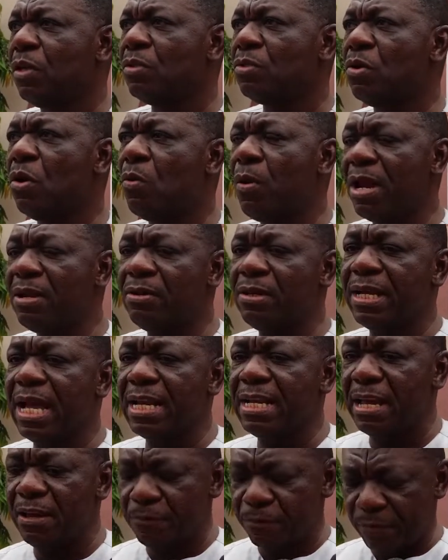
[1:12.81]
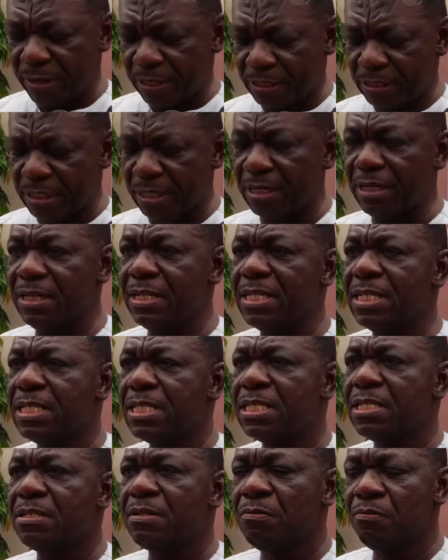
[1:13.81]
So when you get the infection,
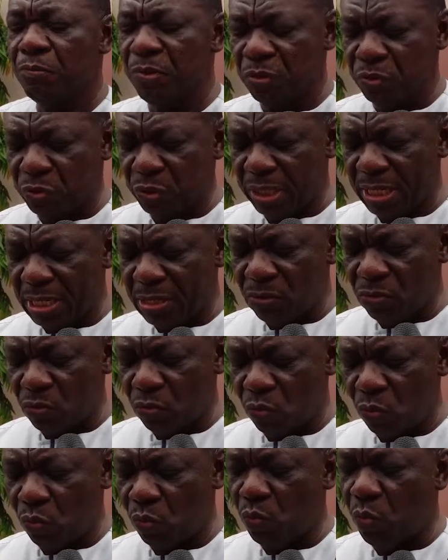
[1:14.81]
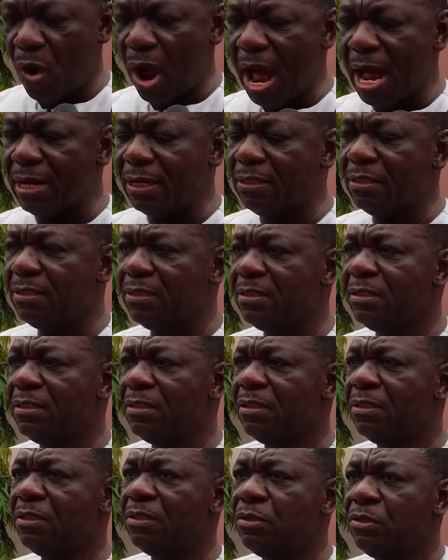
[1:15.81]
between
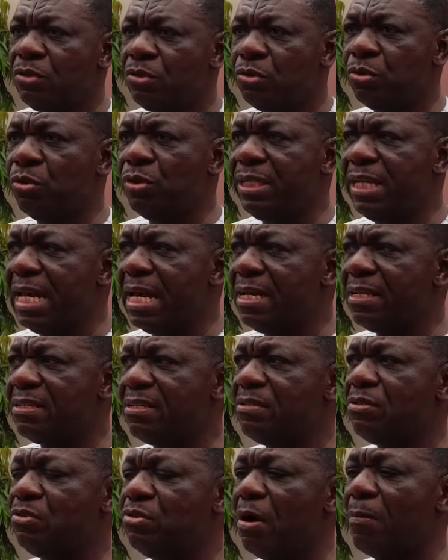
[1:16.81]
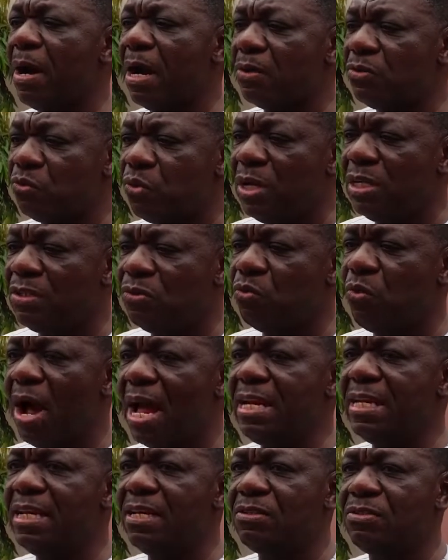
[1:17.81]
1-2 days to about
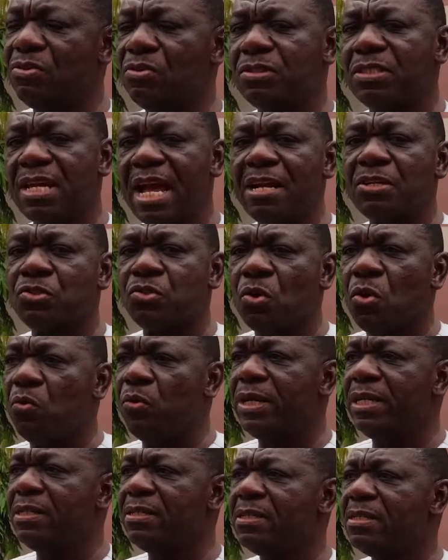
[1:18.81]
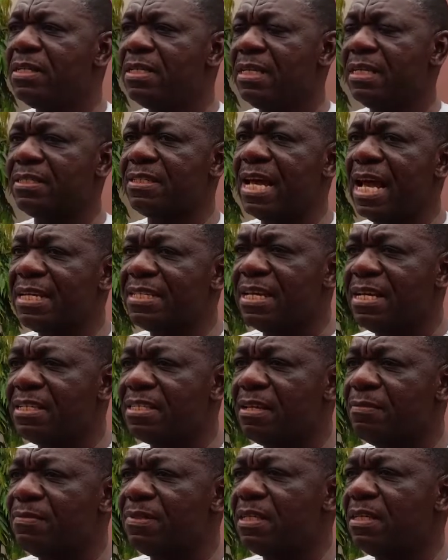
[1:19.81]
21 days, you start showing the signs and
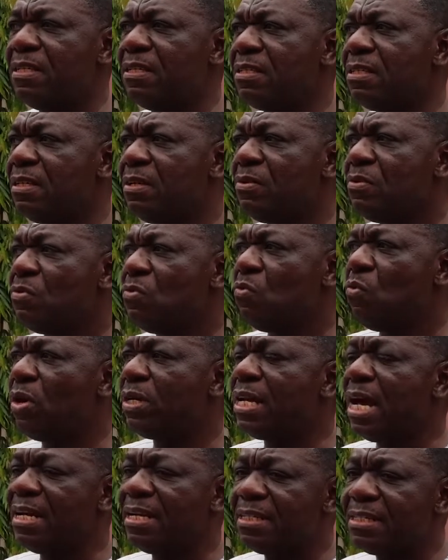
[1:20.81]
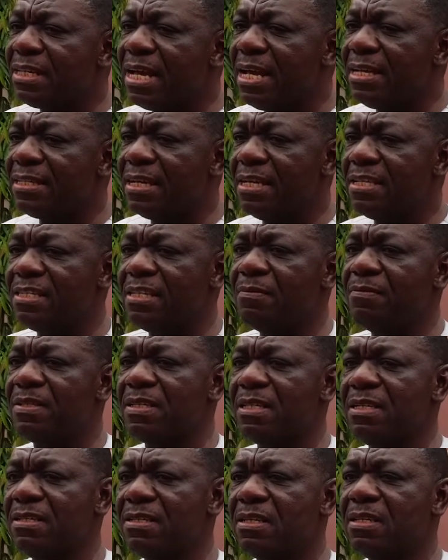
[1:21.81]
symptoms. What are the signs and
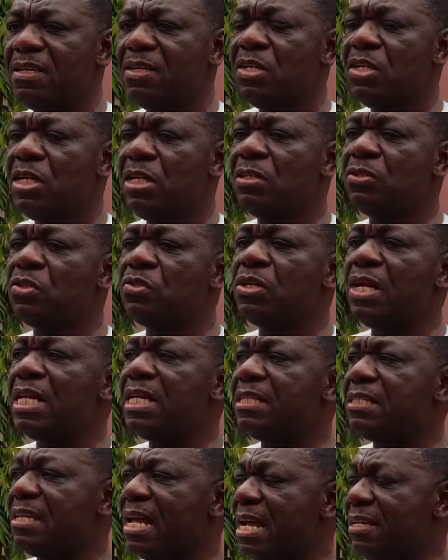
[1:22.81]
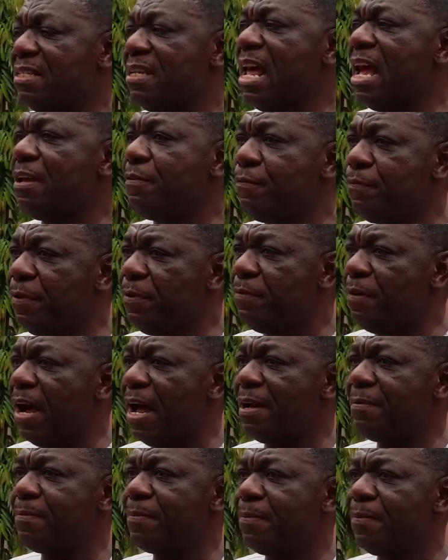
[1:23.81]
symptoms? It usually starts like fever,